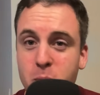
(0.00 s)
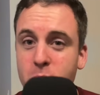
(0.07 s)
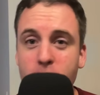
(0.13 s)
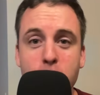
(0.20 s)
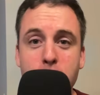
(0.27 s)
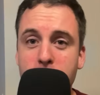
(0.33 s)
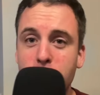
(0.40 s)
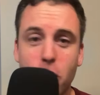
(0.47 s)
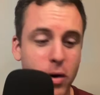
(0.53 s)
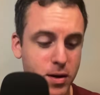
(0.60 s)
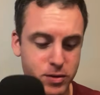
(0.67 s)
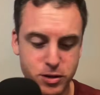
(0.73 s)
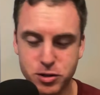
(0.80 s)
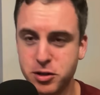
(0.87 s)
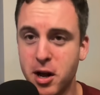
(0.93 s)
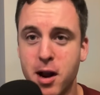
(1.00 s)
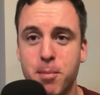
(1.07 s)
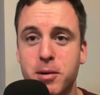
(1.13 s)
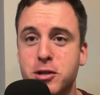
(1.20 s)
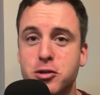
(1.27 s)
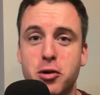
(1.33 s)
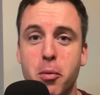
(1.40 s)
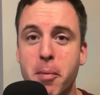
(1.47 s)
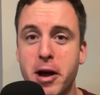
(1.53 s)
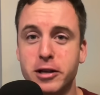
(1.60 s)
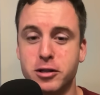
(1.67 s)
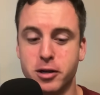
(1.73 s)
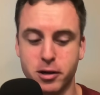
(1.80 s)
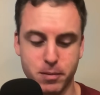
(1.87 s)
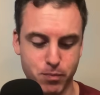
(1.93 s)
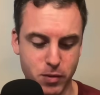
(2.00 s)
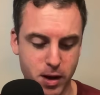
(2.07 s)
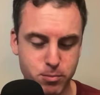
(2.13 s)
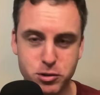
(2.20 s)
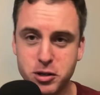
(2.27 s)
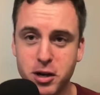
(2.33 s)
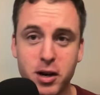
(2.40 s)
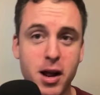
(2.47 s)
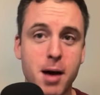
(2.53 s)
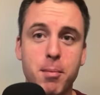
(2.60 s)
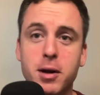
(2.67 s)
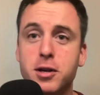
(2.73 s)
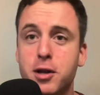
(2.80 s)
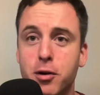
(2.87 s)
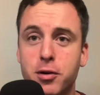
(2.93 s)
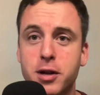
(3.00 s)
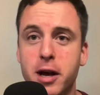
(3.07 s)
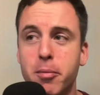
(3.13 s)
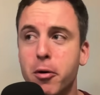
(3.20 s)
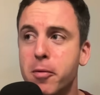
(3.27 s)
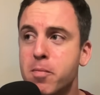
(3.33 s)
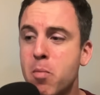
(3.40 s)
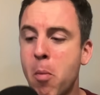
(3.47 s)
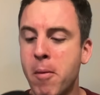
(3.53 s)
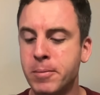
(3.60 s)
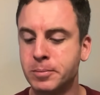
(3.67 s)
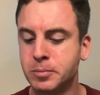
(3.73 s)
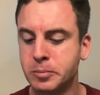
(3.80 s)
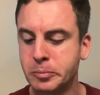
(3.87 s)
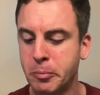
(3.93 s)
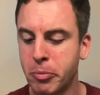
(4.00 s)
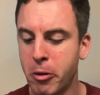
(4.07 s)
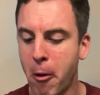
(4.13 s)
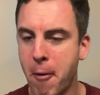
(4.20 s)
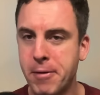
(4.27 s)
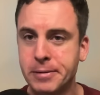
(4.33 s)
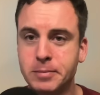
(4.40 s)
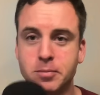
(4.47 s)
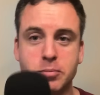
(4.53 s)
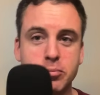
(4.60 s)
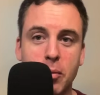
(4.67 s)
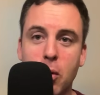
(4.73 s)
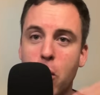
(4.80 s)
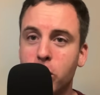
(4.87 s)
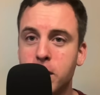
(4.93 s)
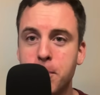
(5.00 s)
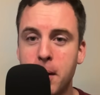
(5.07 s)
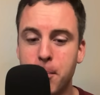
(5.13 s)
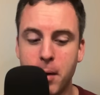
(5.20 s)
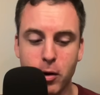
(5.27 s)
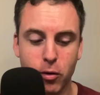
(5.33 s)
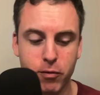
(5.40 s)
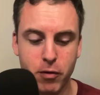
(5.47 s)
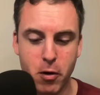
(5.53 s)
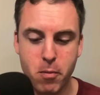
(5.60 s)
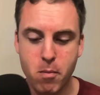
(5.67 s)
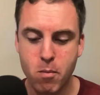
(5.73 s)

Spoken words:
by the way, this setup is so basic. I'm sitting at my dinner table, holding my microphone,